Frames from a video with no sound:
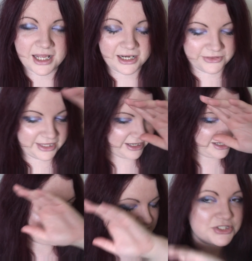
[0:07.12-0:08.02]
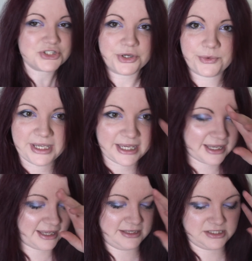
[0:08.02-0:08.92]
Hello there guys, it's Joey
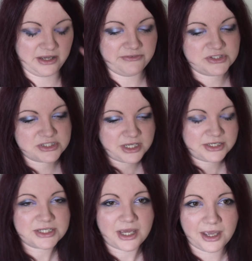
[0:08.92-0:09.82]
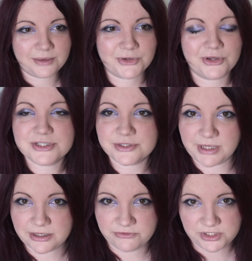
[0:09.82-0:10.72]
and I've decided I'm going to
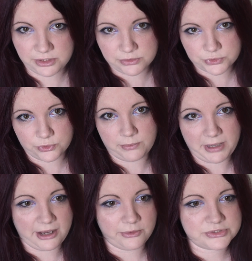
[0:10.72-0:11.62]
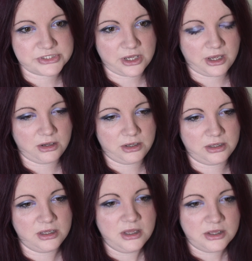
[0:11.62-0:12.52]
make a video and talk about
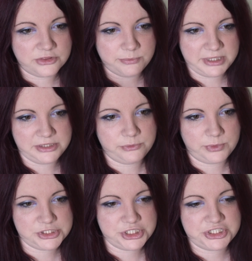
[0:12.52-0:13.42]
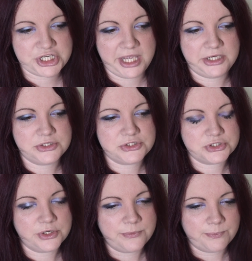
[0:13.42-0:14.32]
the Be the Witchy
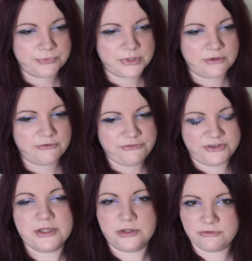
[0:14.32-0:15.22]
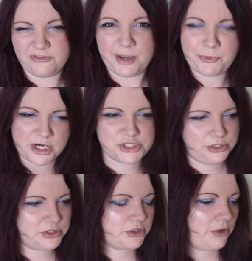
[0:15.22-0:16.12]
change feel vibration
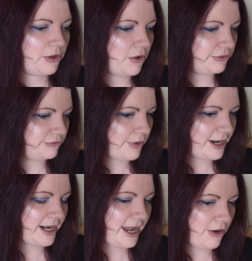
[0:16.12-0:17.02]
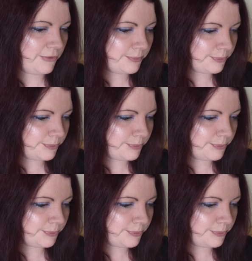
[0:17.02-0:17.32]
that's going on right now.